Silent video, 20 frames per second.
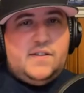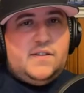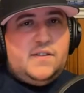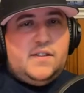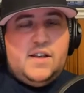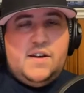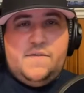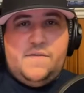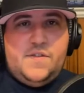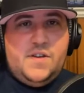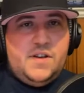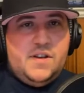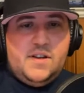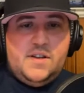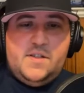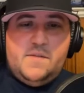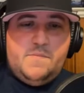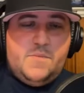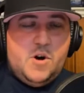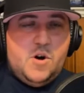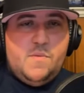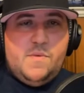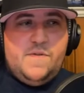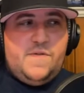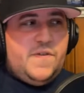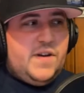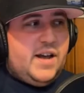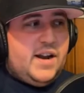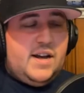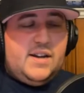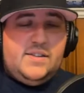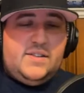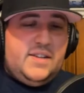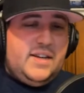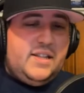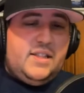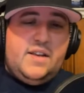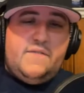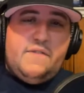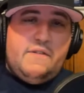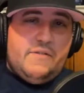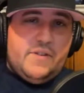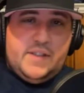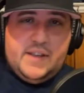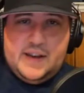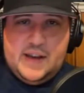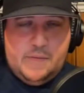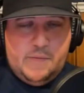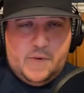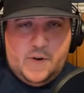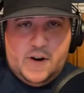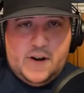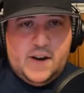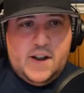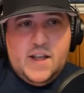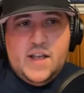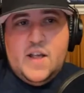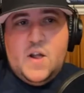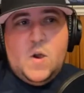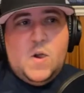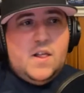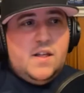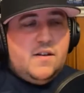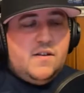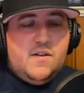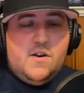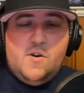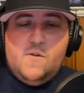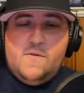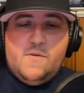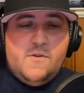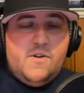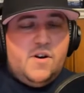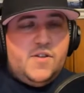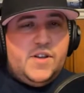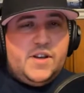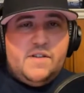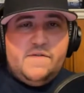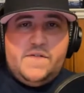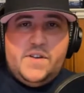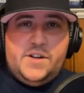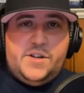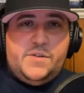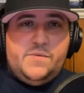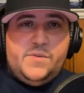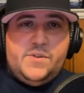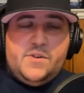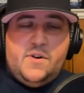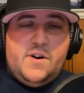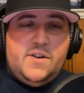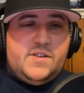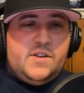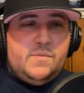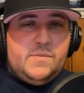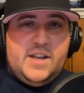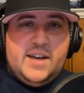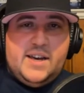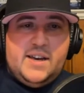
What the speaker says: Love the Boba Fett. Honestly, I love everything I bought. Overall, the convention was awesome. Like I